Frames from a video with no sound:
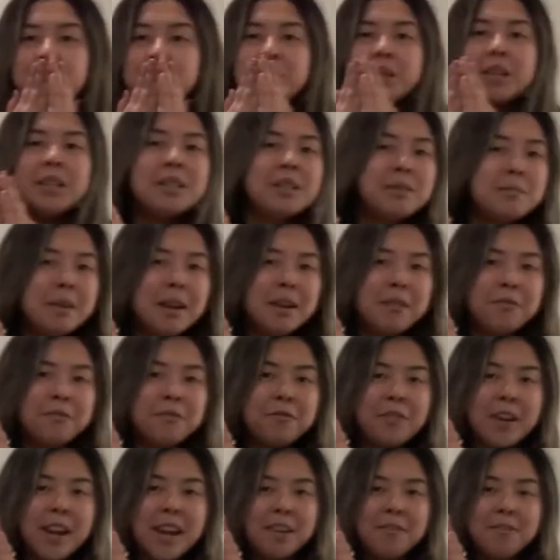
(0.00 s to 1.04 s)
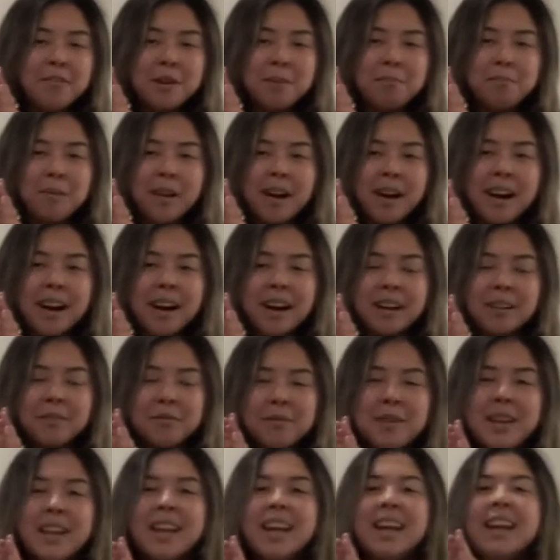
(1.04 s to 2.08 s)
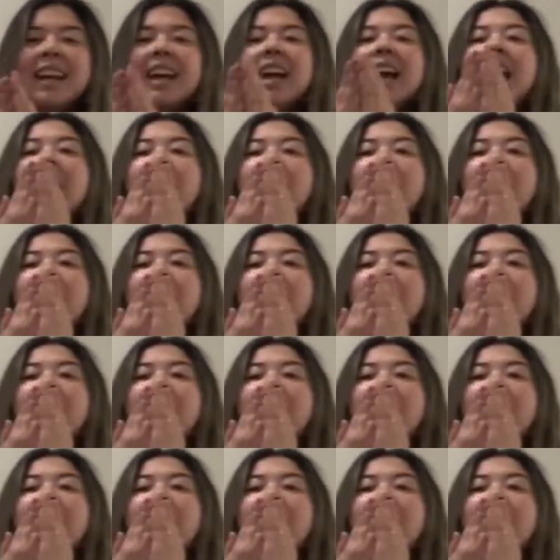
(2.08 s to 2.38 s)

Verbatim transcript: this is my favorite part. Me.